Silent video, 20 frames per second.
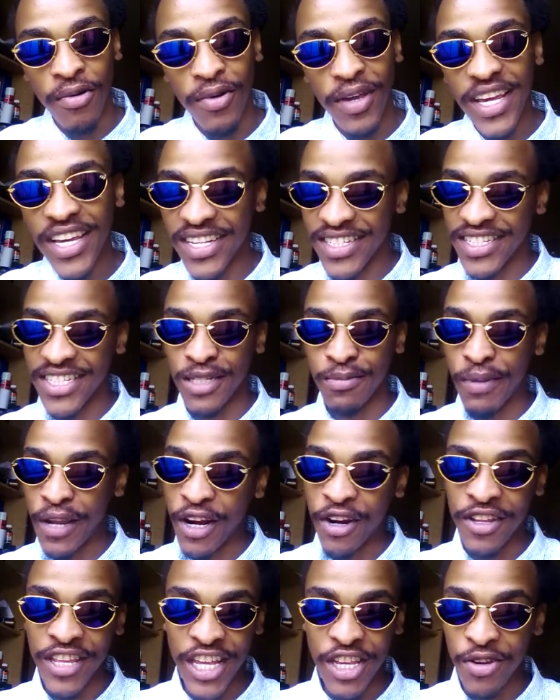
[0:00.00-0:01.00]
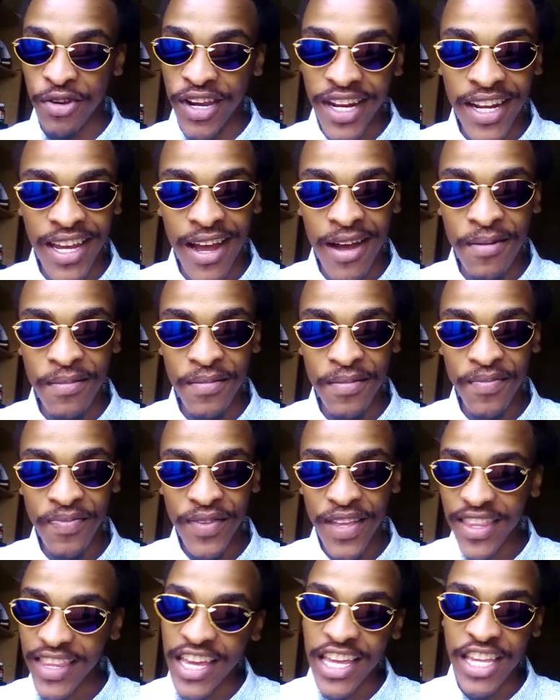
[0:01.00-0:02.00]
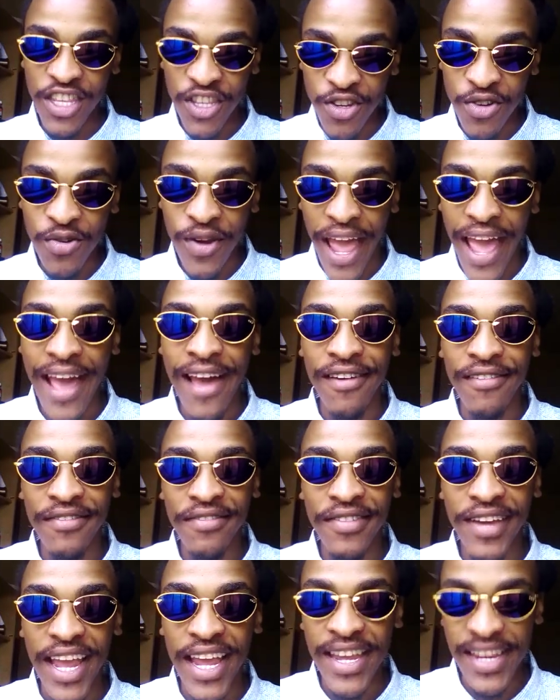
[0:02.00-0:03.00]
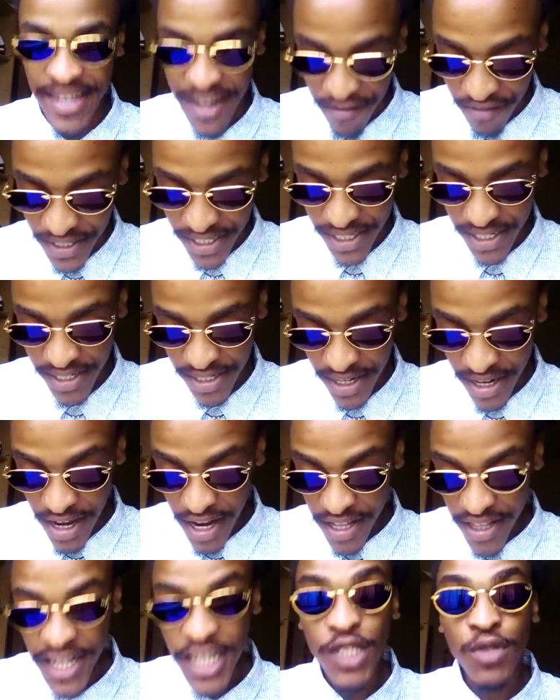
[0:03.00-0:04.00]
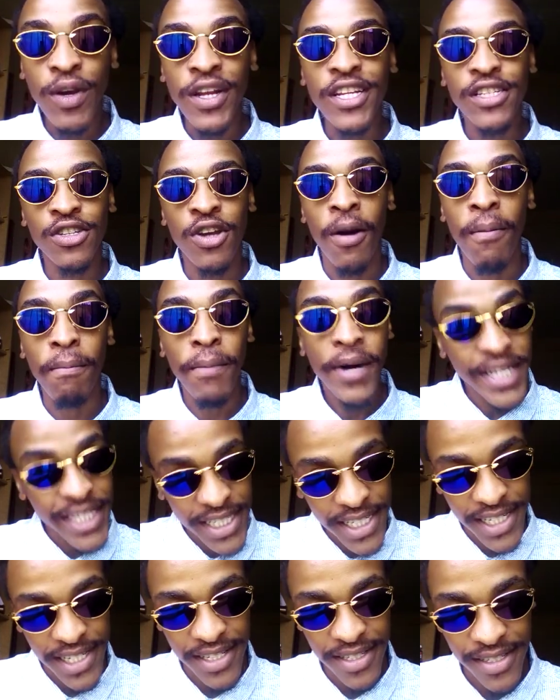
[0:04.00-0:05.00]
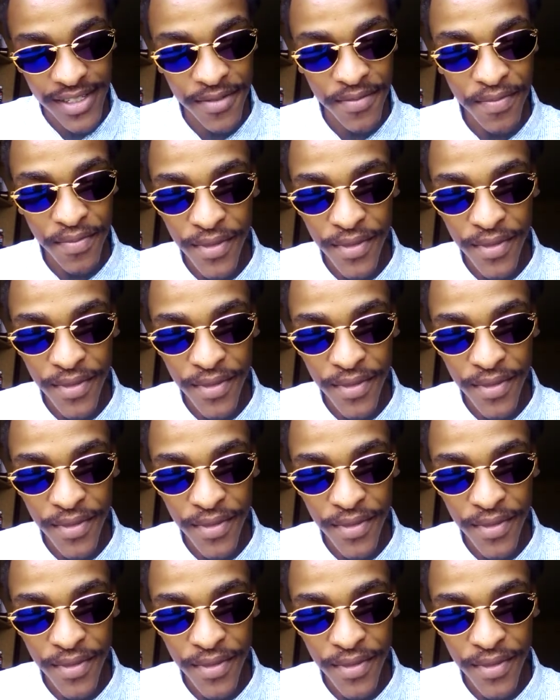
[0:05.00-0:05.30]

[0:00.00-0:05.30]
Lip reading: is just bigger than your income, then you have a deficit. The next one is commodities.